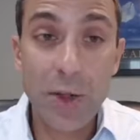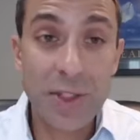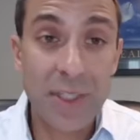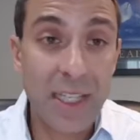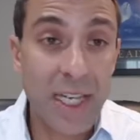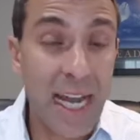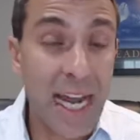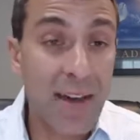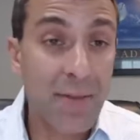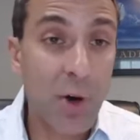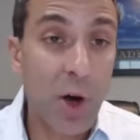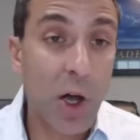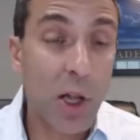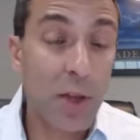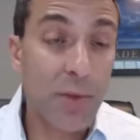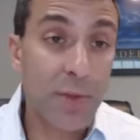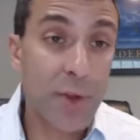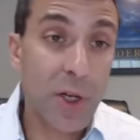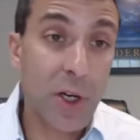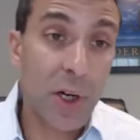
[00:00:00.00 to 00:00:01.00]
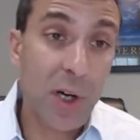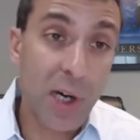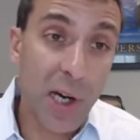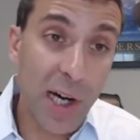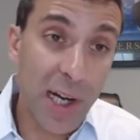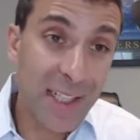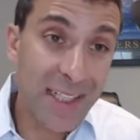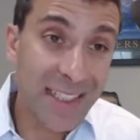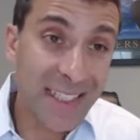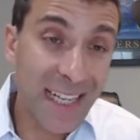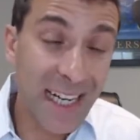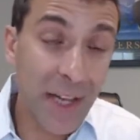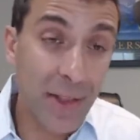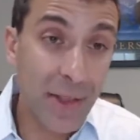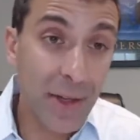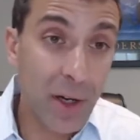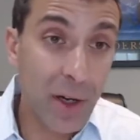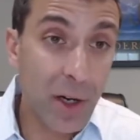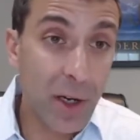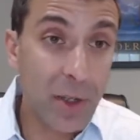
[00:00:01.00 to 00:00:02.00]
It's going to have all of your costs
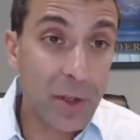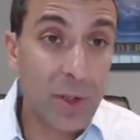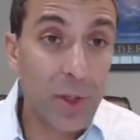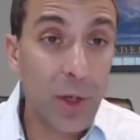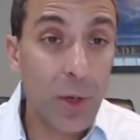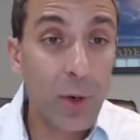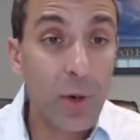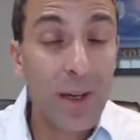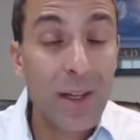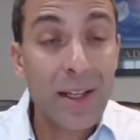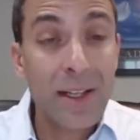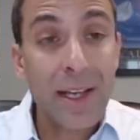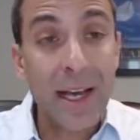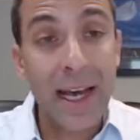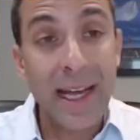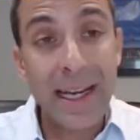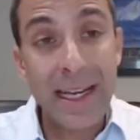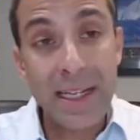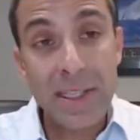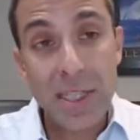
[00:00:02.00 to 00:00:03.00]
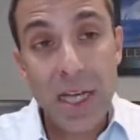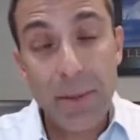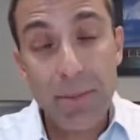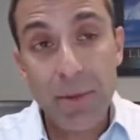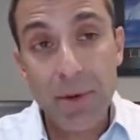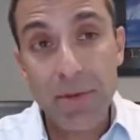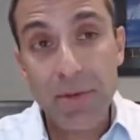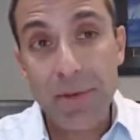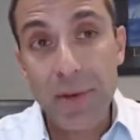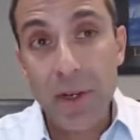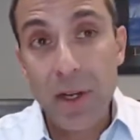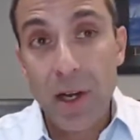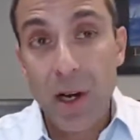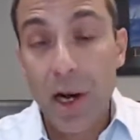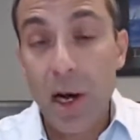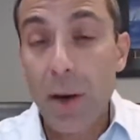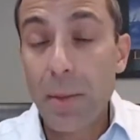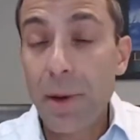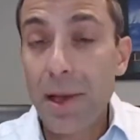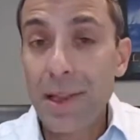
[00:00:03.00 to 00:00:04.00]
on there also, any type of
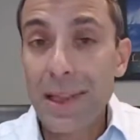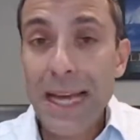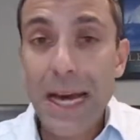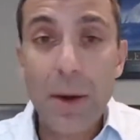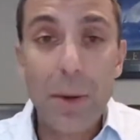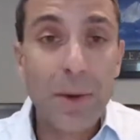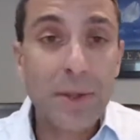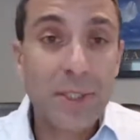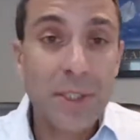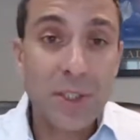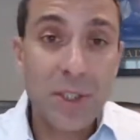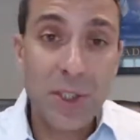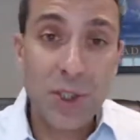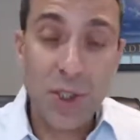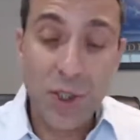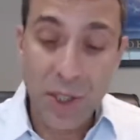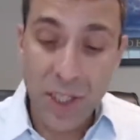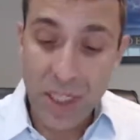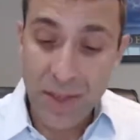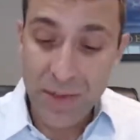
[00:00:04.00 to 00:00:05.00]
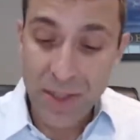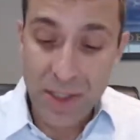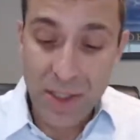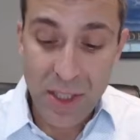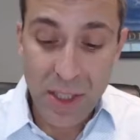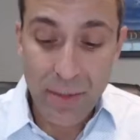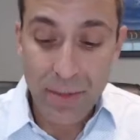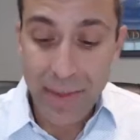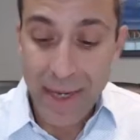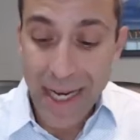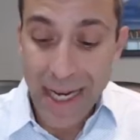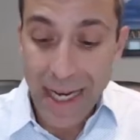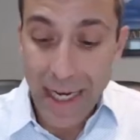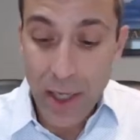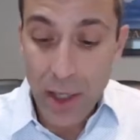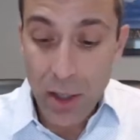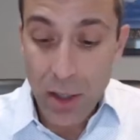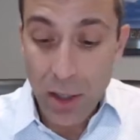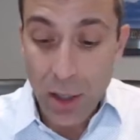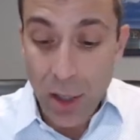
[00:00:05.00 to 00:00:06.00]
allowances that you're giving to the
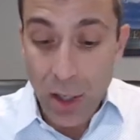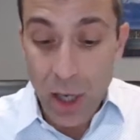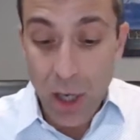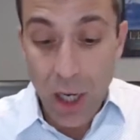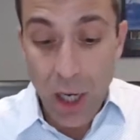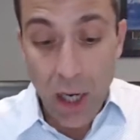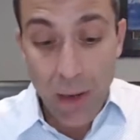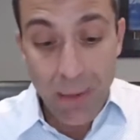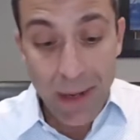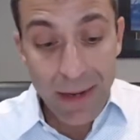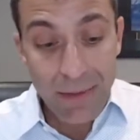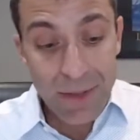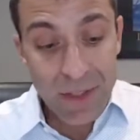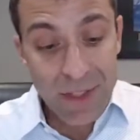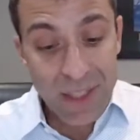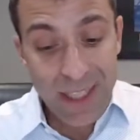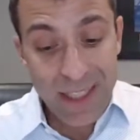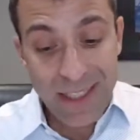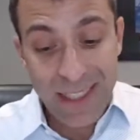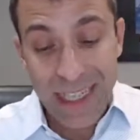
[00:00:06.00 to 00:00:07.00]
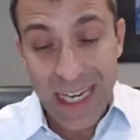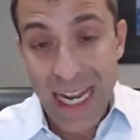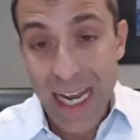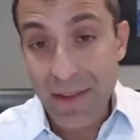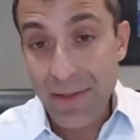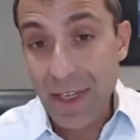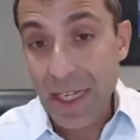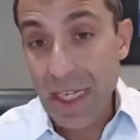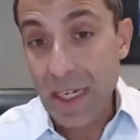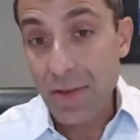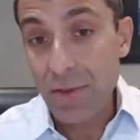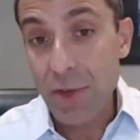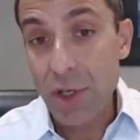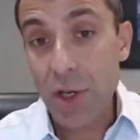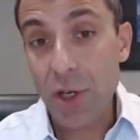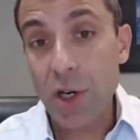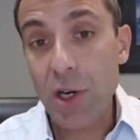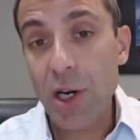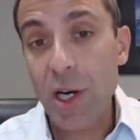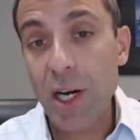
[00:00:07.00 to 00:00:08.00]
buyer. Obviously, it's going to have any of
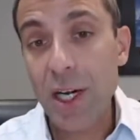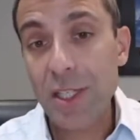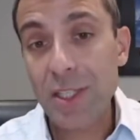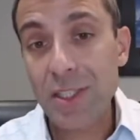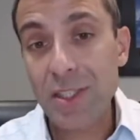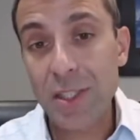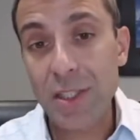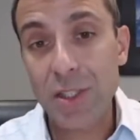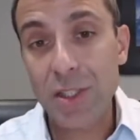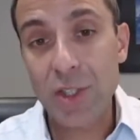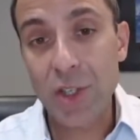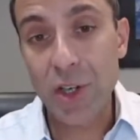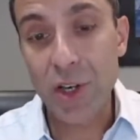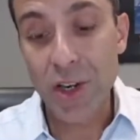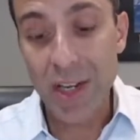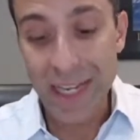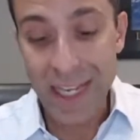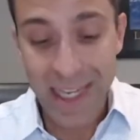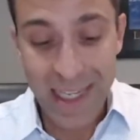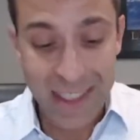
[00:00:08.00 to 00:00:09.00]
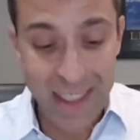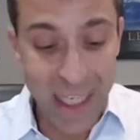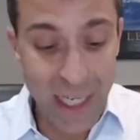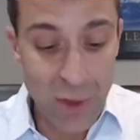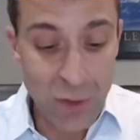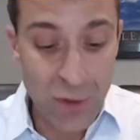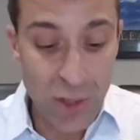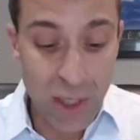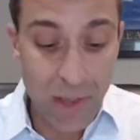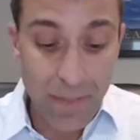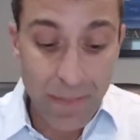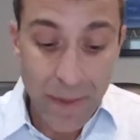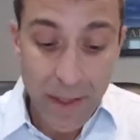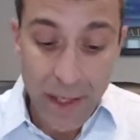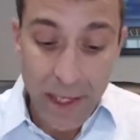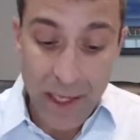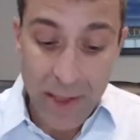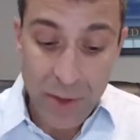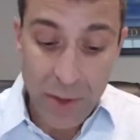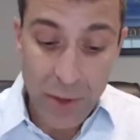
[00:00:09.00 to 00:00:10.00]
your cost, attorney, etc.
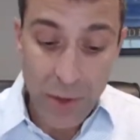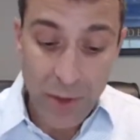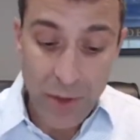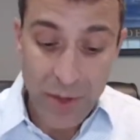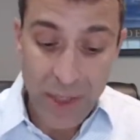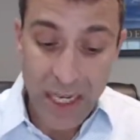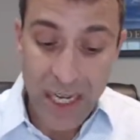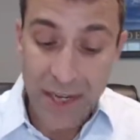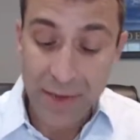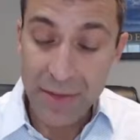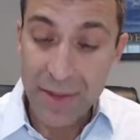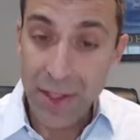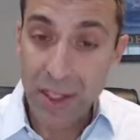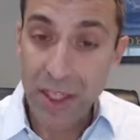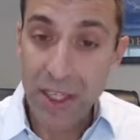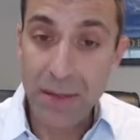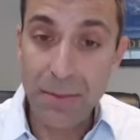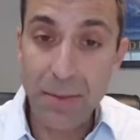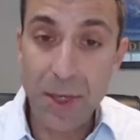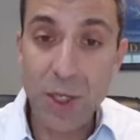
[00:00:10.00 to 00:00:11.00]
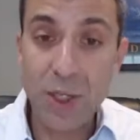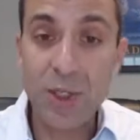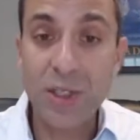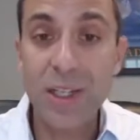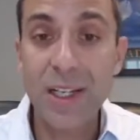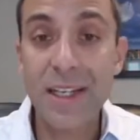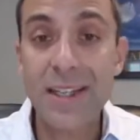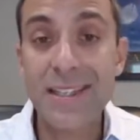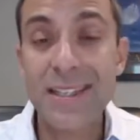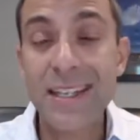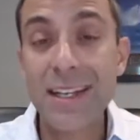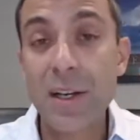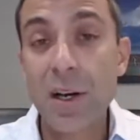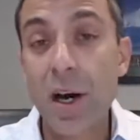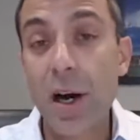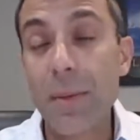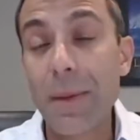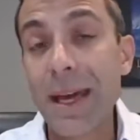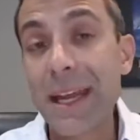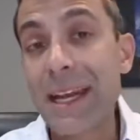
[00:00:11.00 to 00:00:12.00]
It's going to have the commissions,
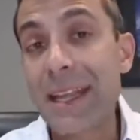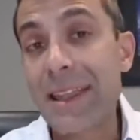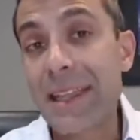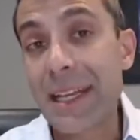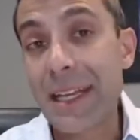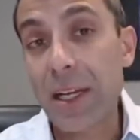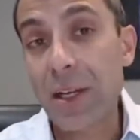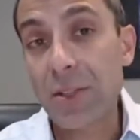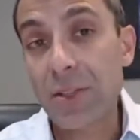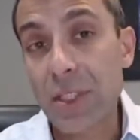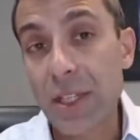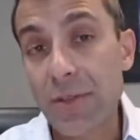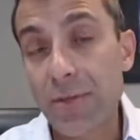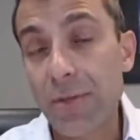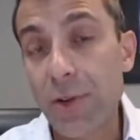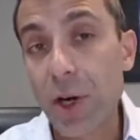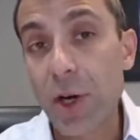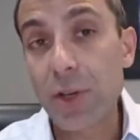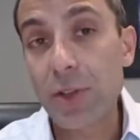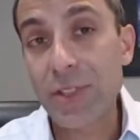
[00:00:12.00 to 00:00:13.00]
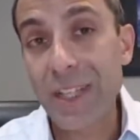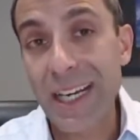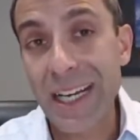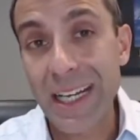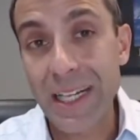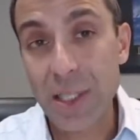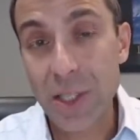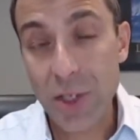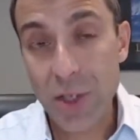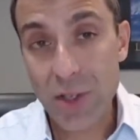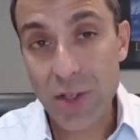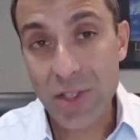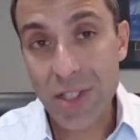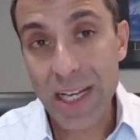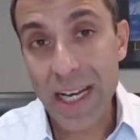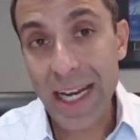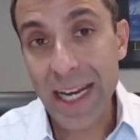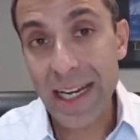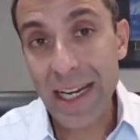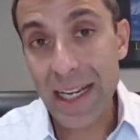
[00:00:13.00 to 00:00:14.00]
anything else that falls on your
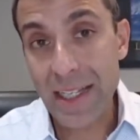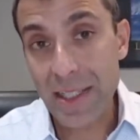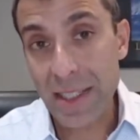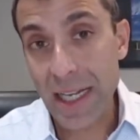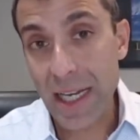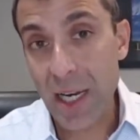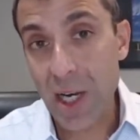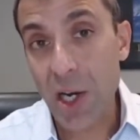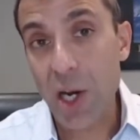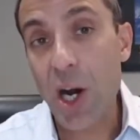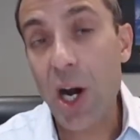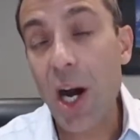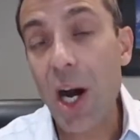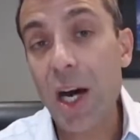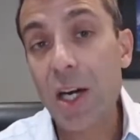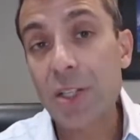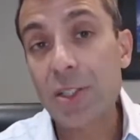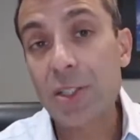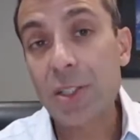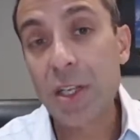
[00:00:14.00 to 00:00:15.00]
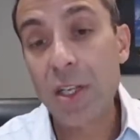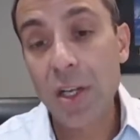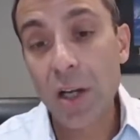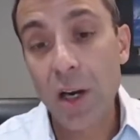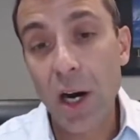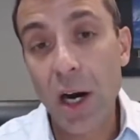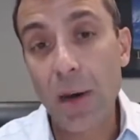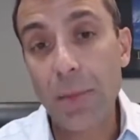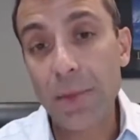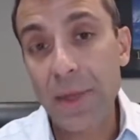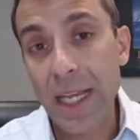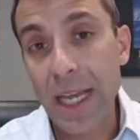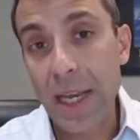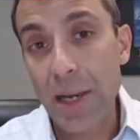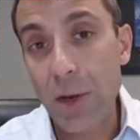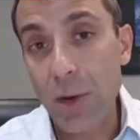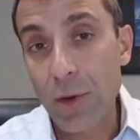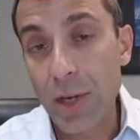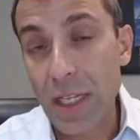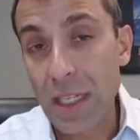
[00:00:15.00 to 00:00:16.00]
side as a cost.
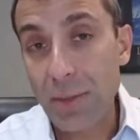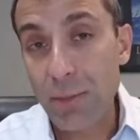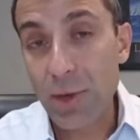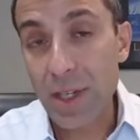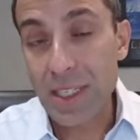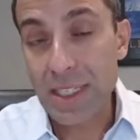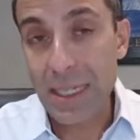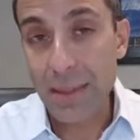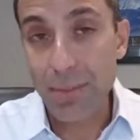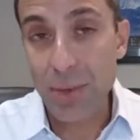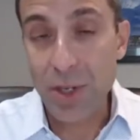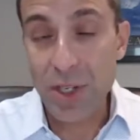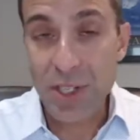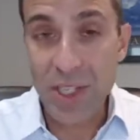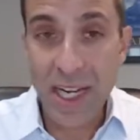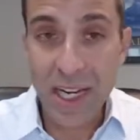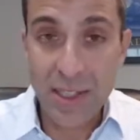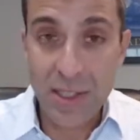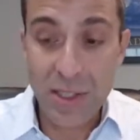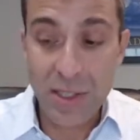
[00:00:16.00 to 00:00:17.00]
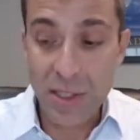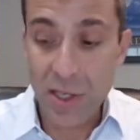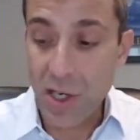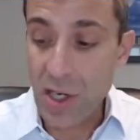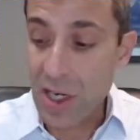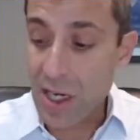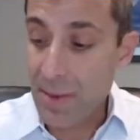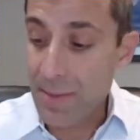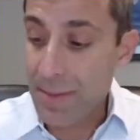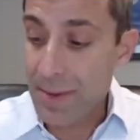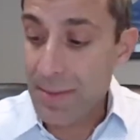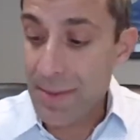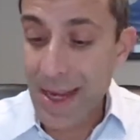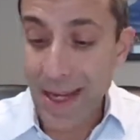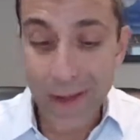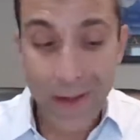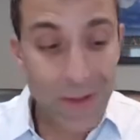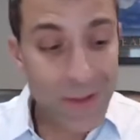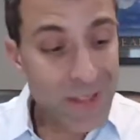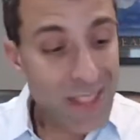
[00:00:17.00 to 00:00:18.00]
Again, no need to bring separate checks. It's all going to be
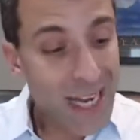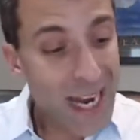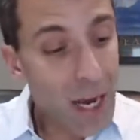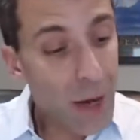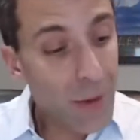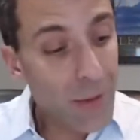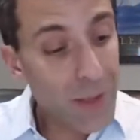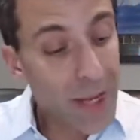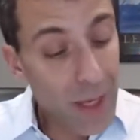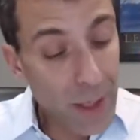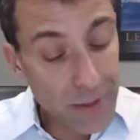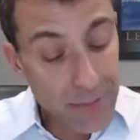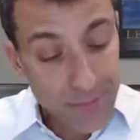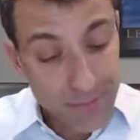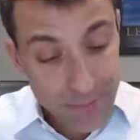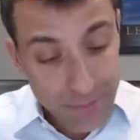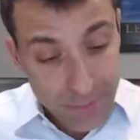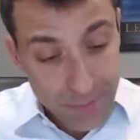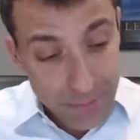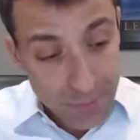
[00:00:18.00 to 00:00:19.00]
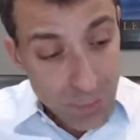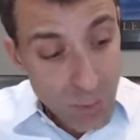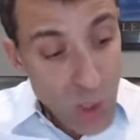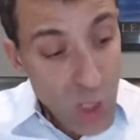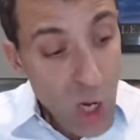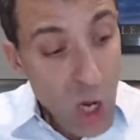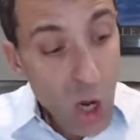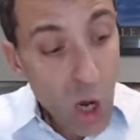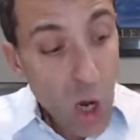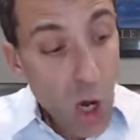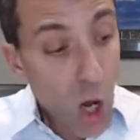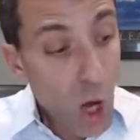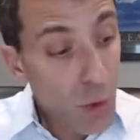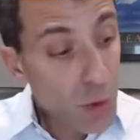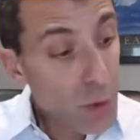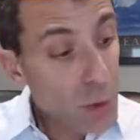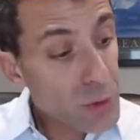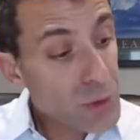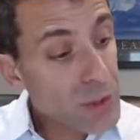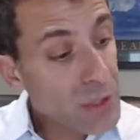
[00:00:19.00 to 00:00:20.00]
balanced out there. All
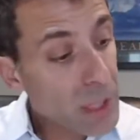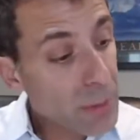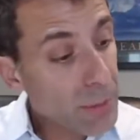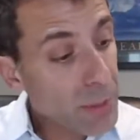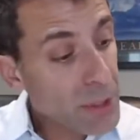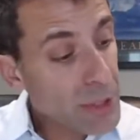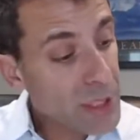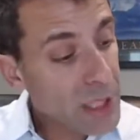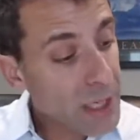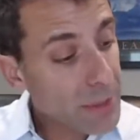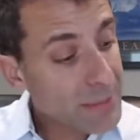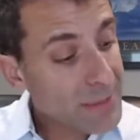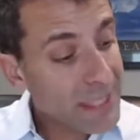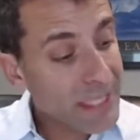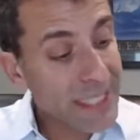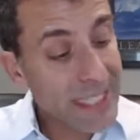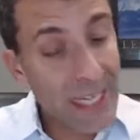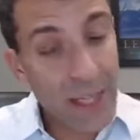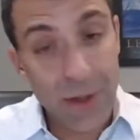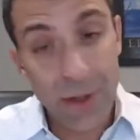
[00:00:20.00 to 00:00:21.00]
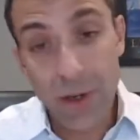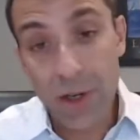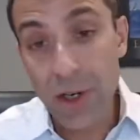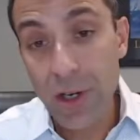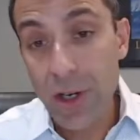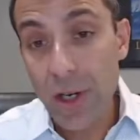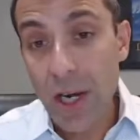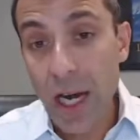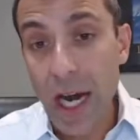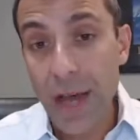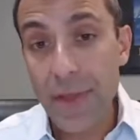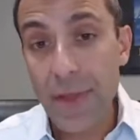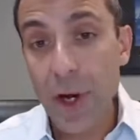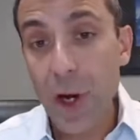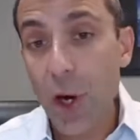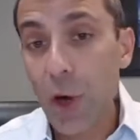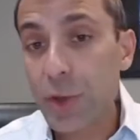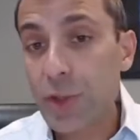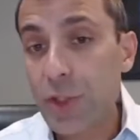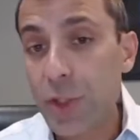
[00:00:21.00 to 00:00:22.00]
those numbers come together on the
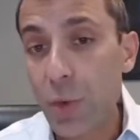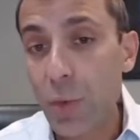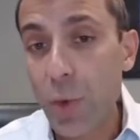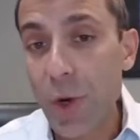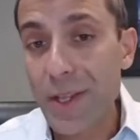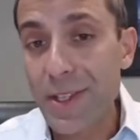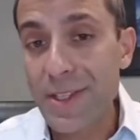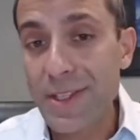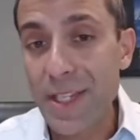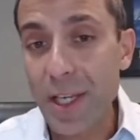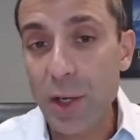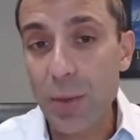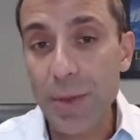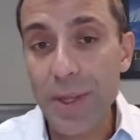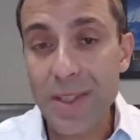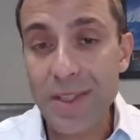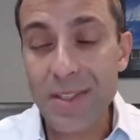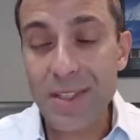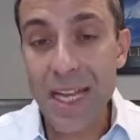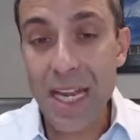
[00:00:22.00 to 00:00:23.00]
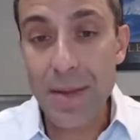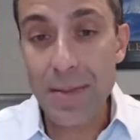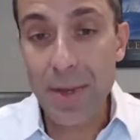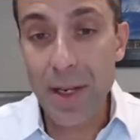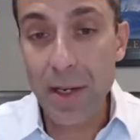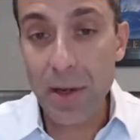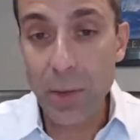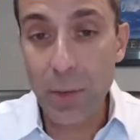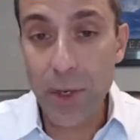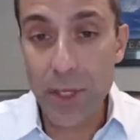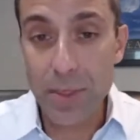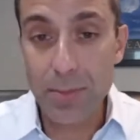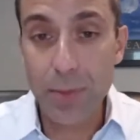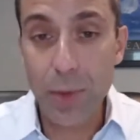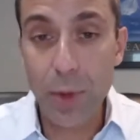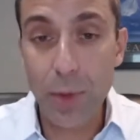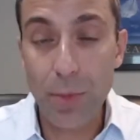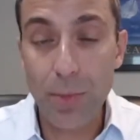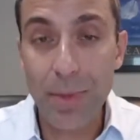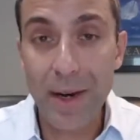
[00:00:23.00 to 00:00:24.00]
ALTA-1 settlement statement in which
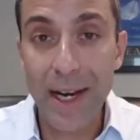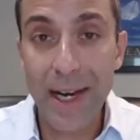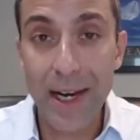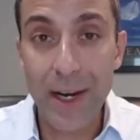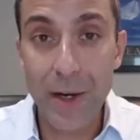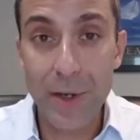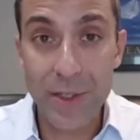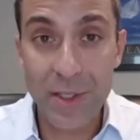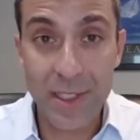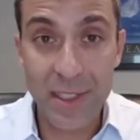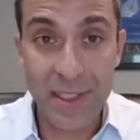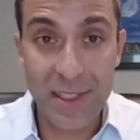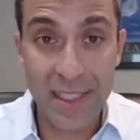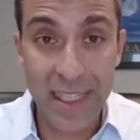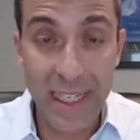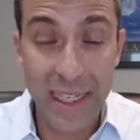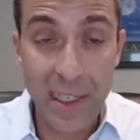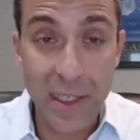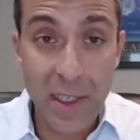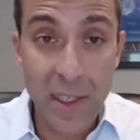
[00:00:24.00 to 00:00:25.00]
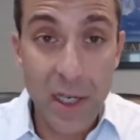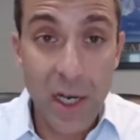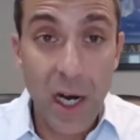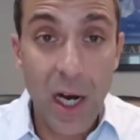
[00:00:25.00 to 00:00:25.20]
both buyers can see.